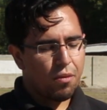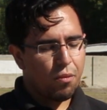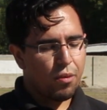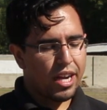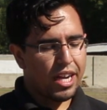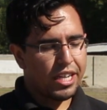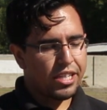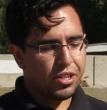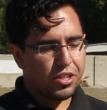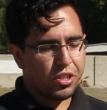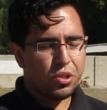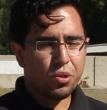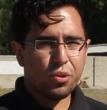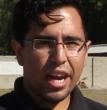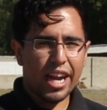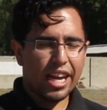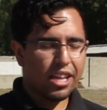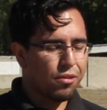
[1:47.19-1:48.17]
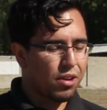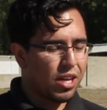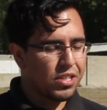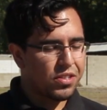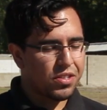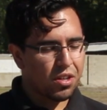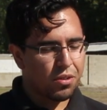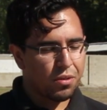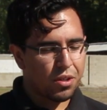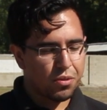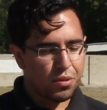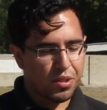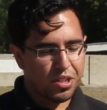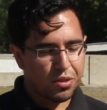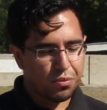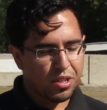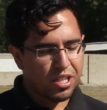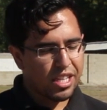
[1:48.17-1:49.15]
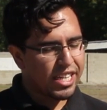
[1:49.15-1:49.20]
We got your two aileron servos, which
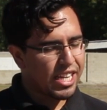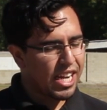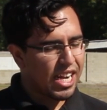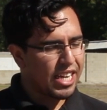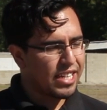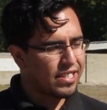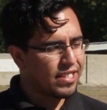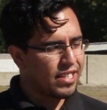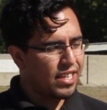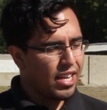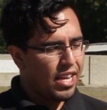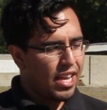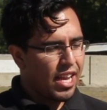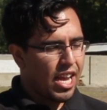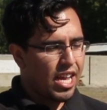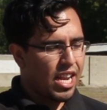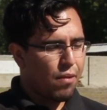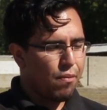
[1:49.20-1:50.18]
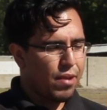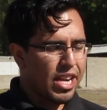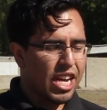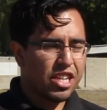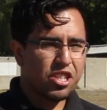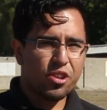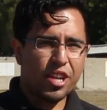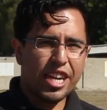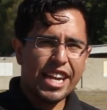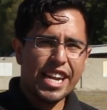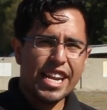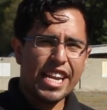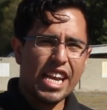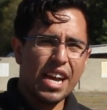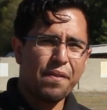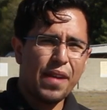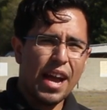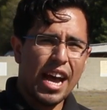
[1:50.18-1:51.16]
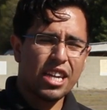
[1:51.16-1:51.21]
is really nice. And then we got your
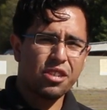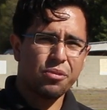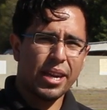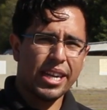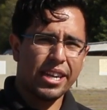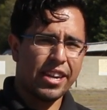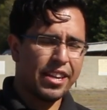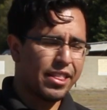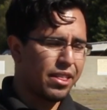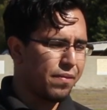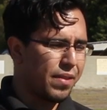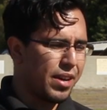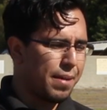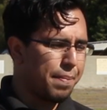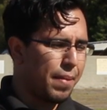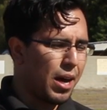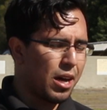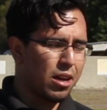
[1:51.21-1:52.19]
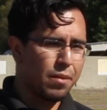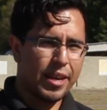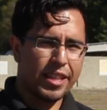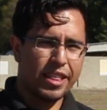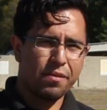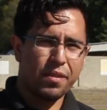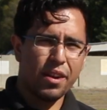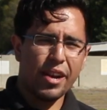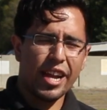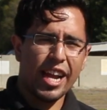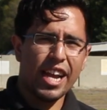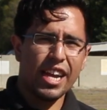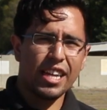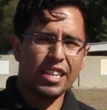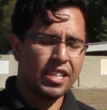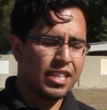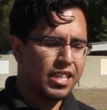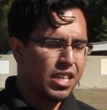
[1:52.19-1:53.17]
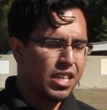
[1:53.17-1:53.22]
EDF hatch right here at the very bottom, at the very end.